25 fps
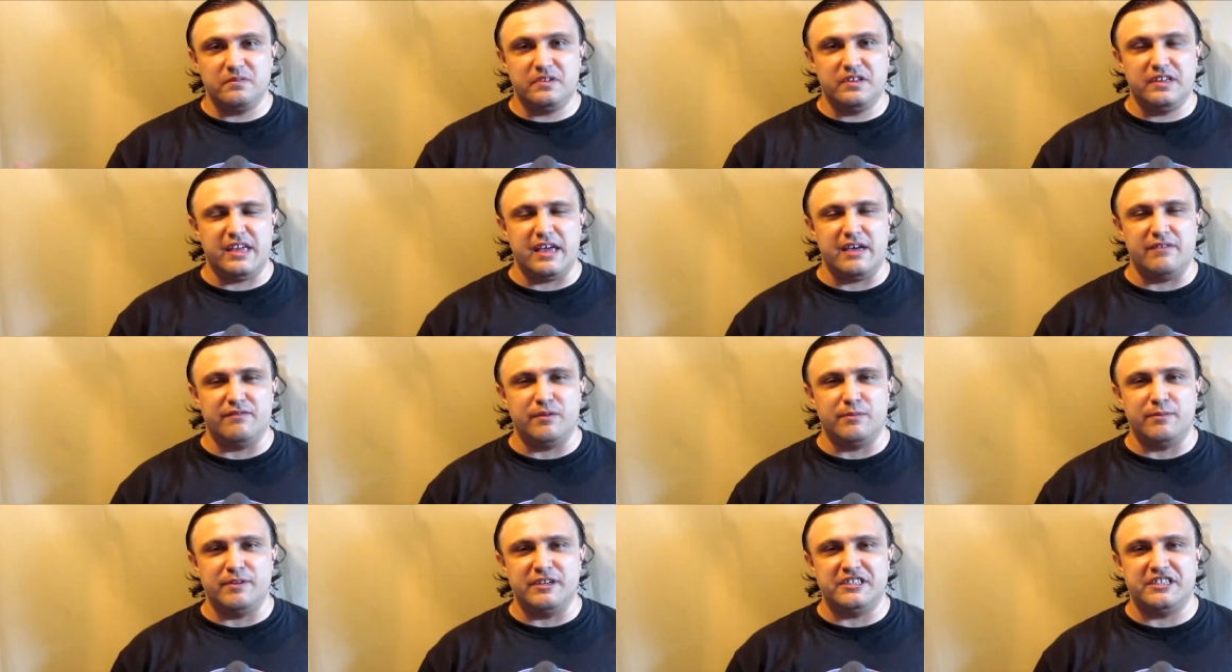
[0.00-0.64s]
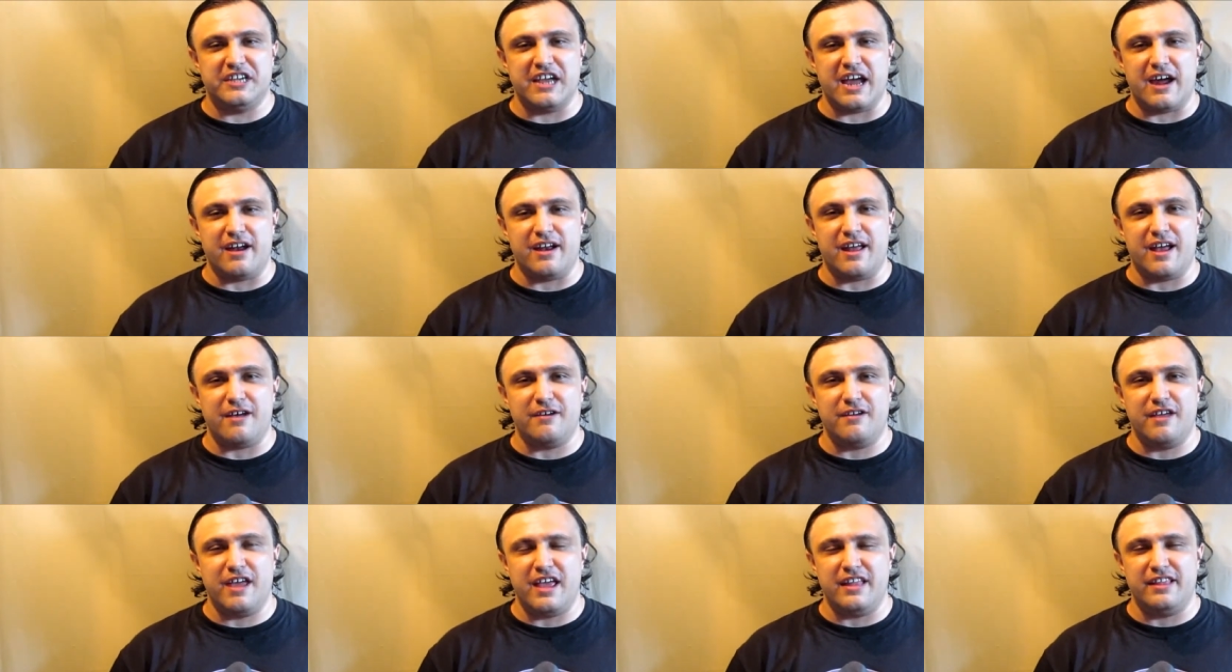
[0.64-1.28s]
give him a shout
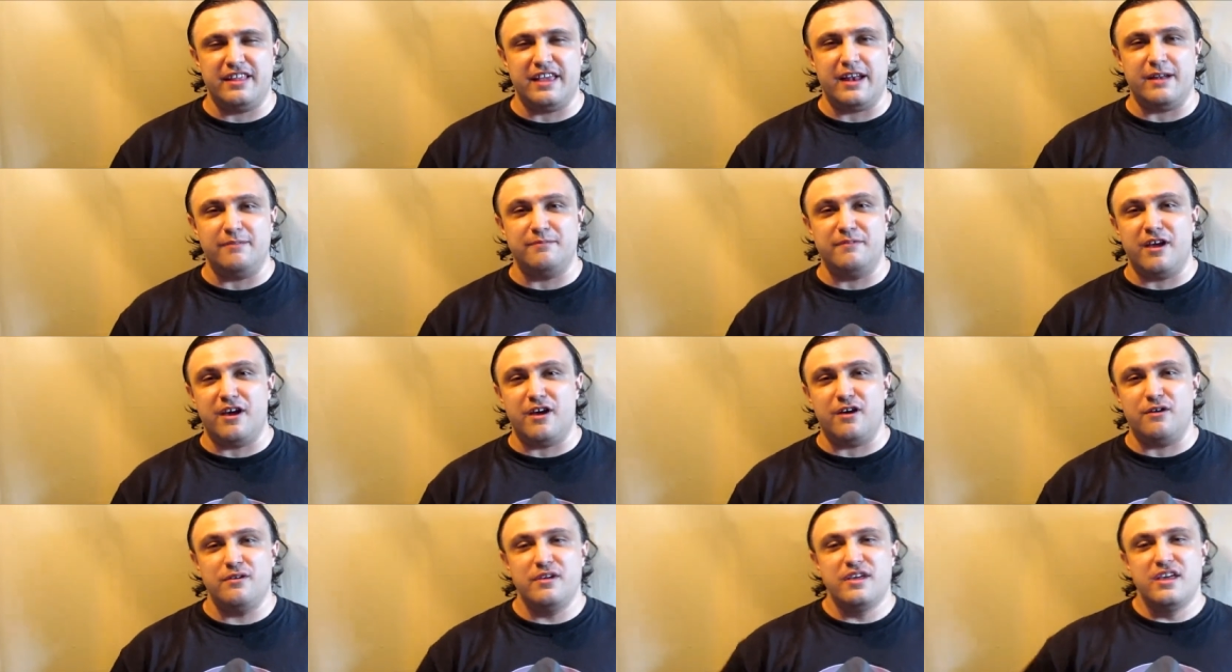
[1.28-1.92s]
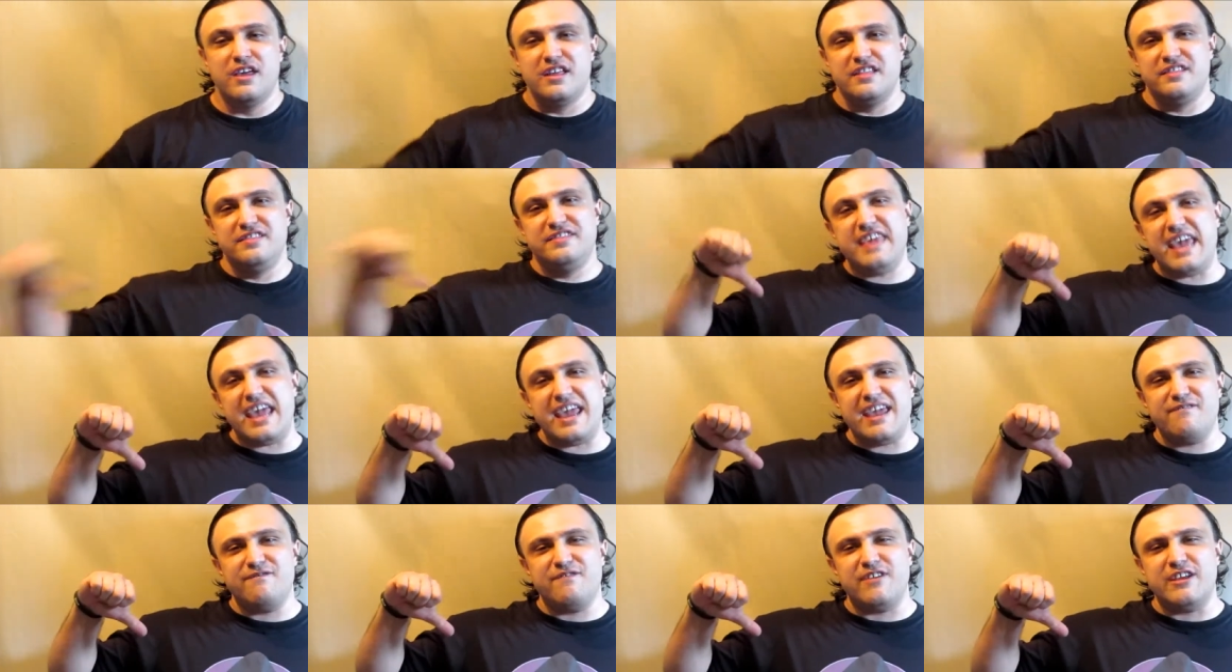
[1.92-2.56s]
out, and let him know the
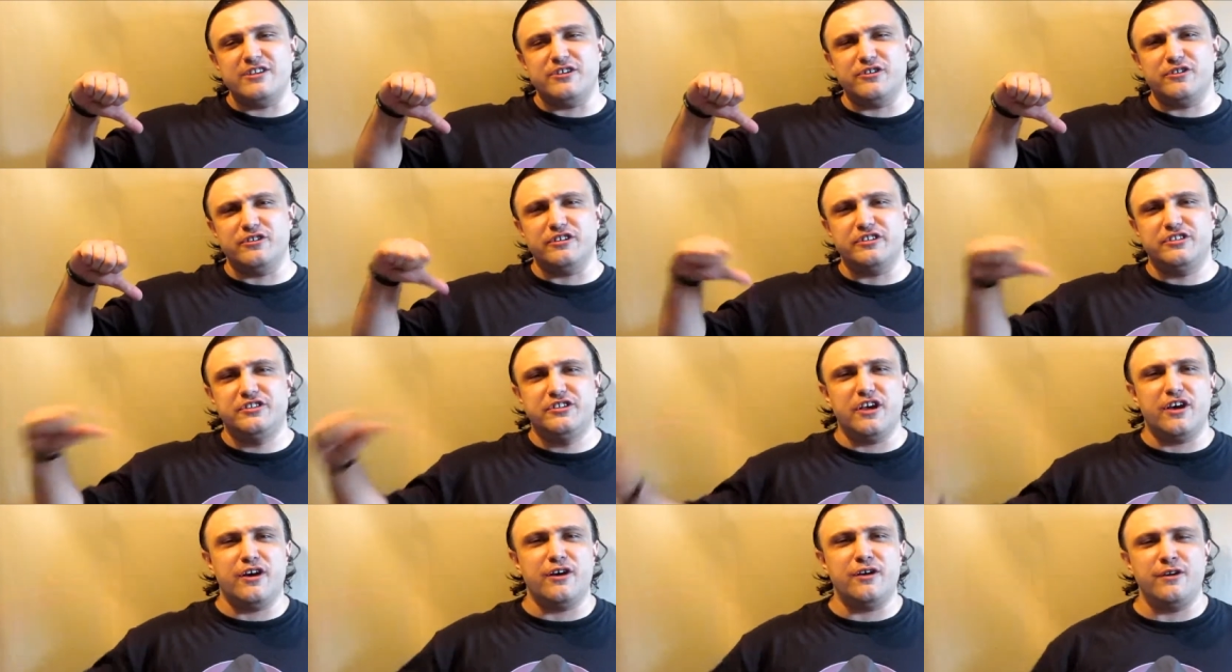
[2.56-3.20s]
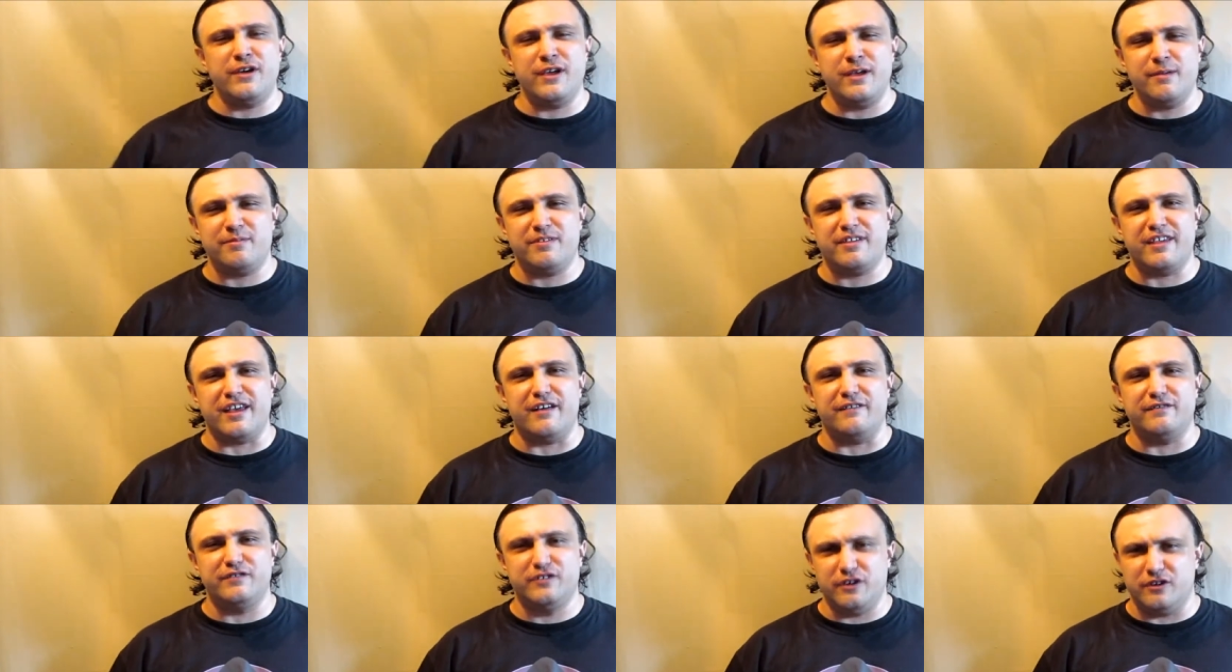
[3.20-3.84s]
Adventurous Joe
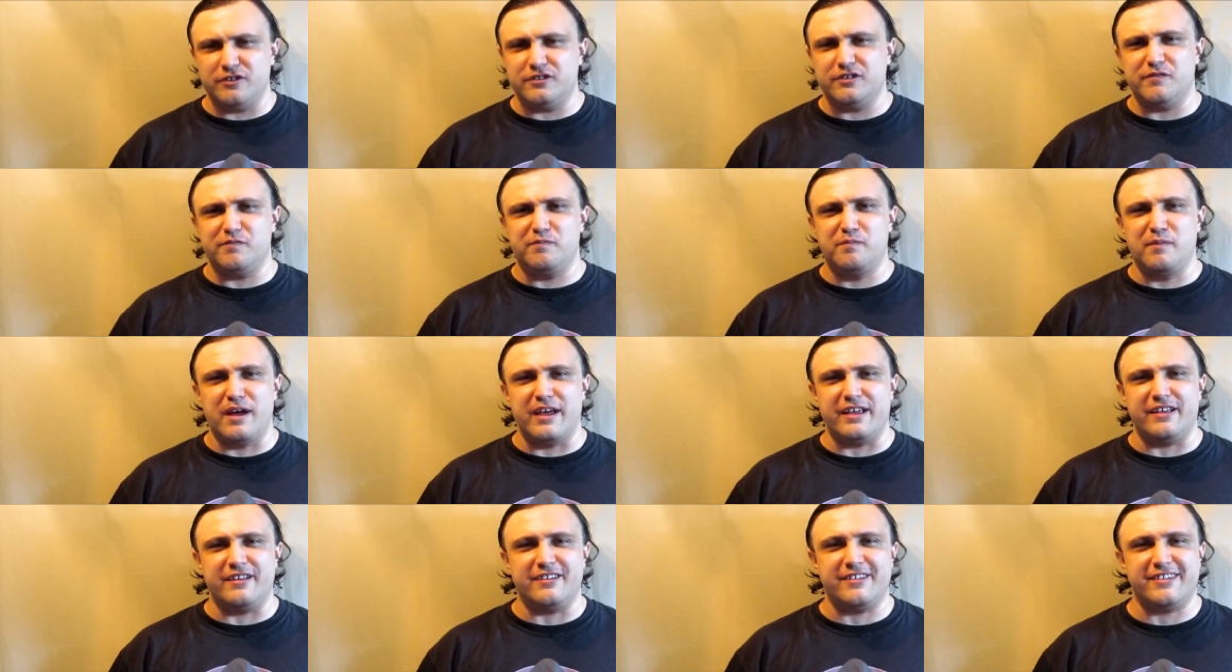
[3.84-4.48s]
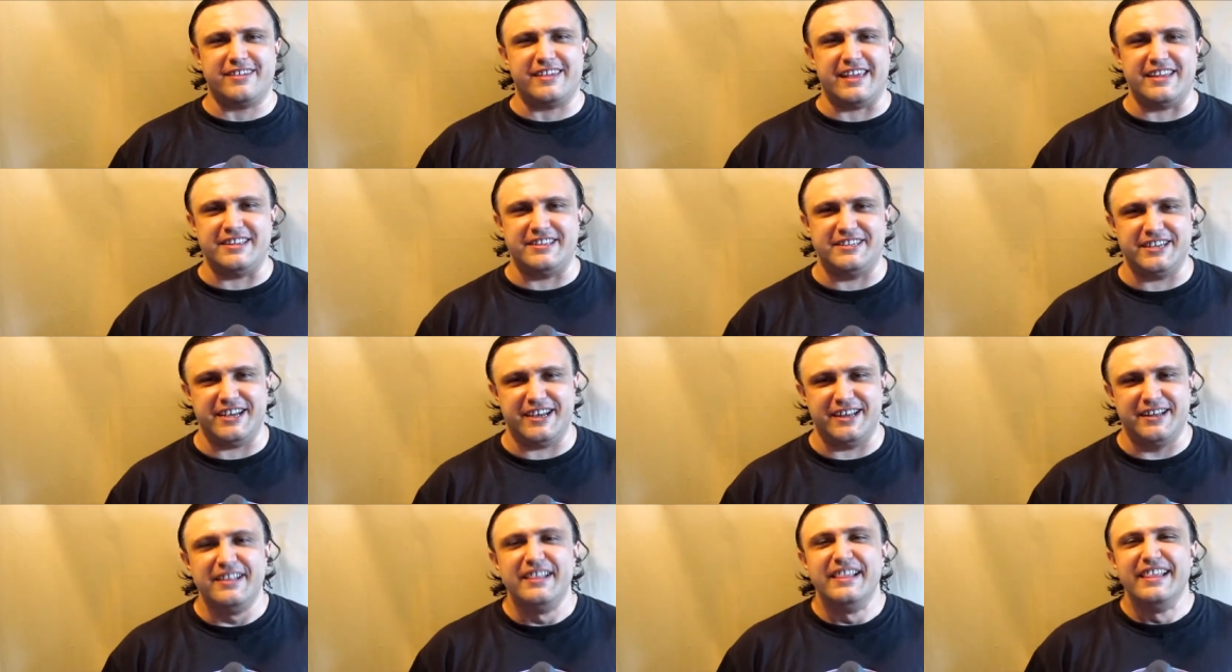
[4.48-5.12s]
himself, Joseph Michael, sent you.